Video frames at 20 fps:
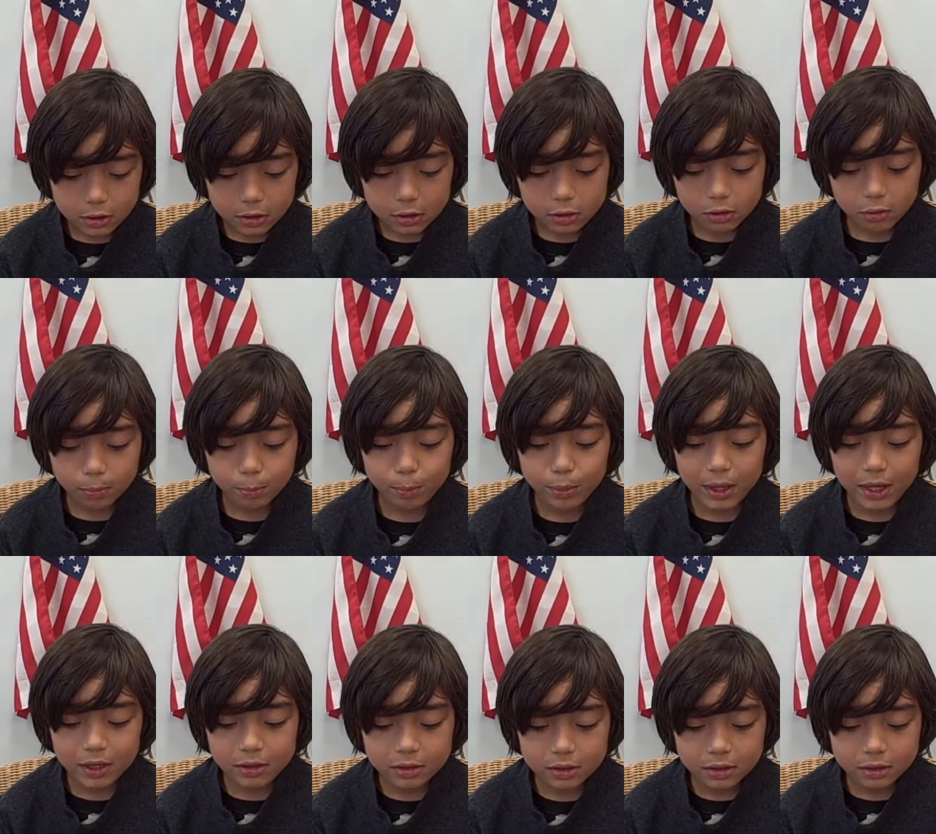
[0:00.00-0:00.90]
You
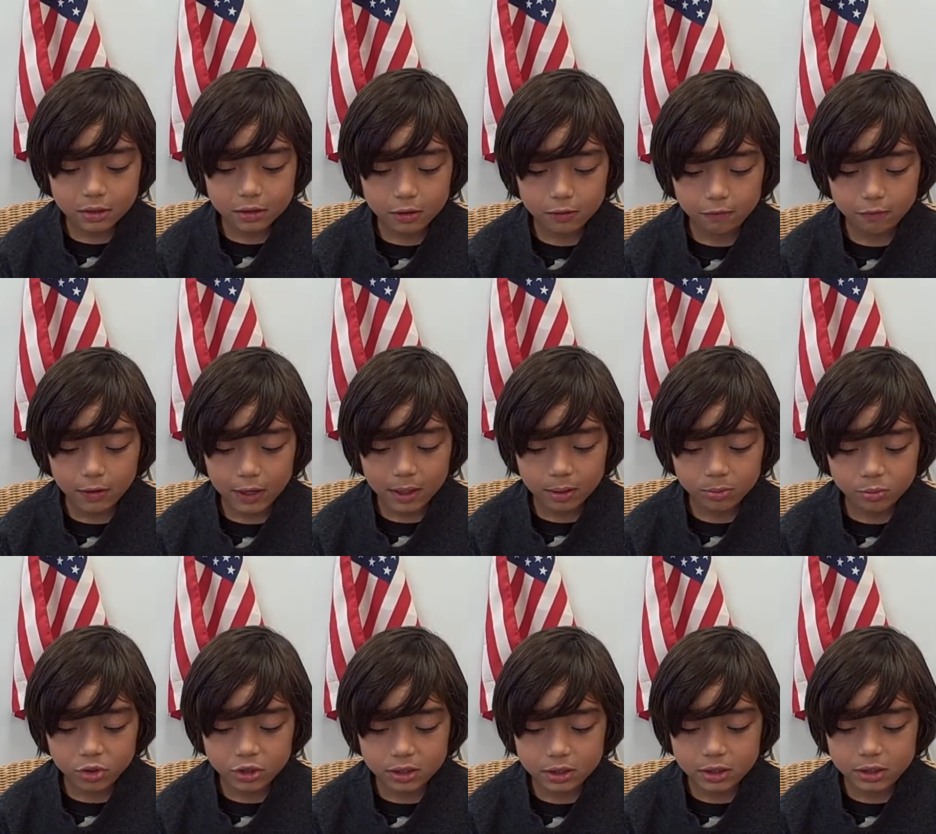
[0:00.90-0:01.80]
abandoned your
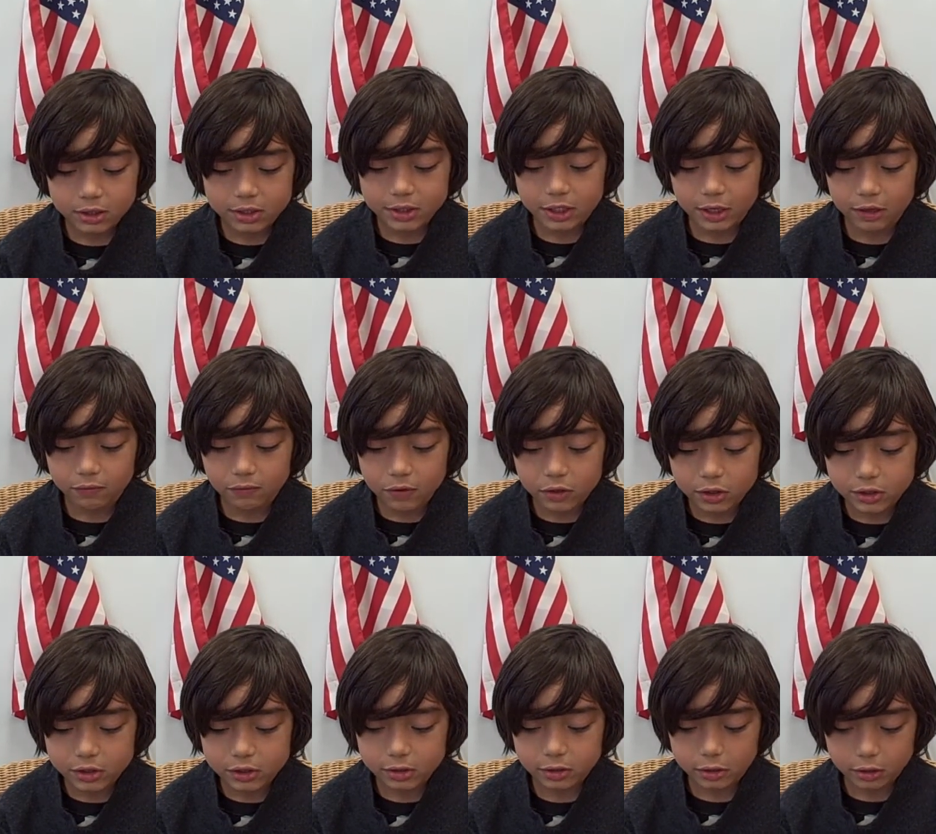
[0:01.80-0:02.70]
family to save
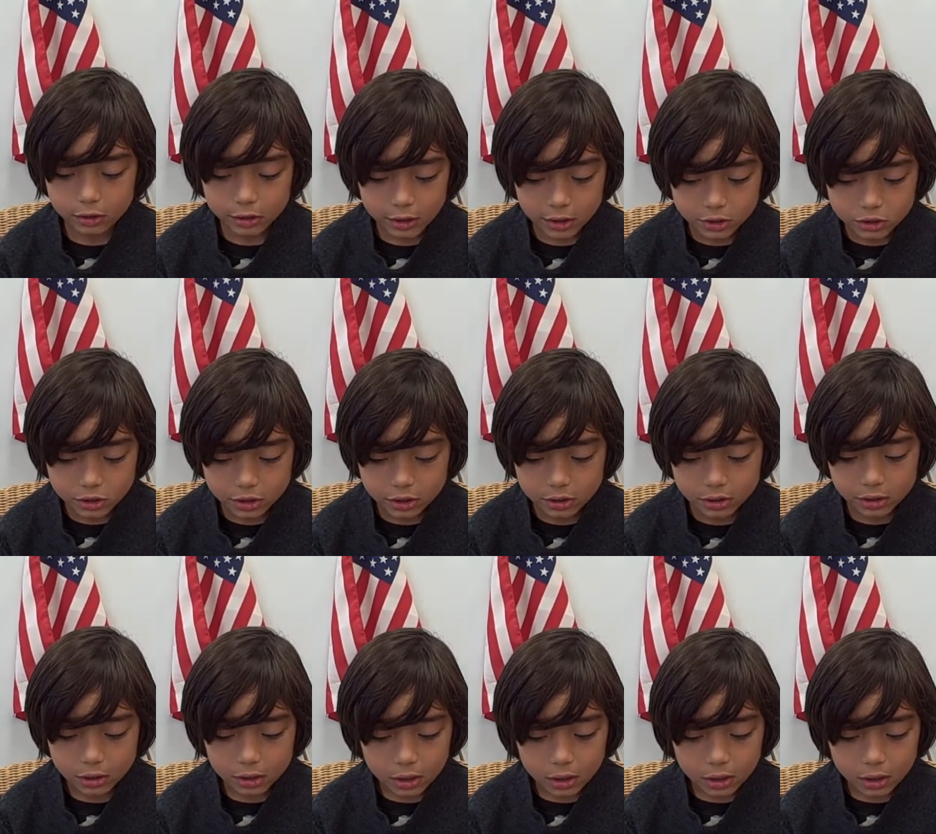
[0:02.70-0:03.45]
us, your nation.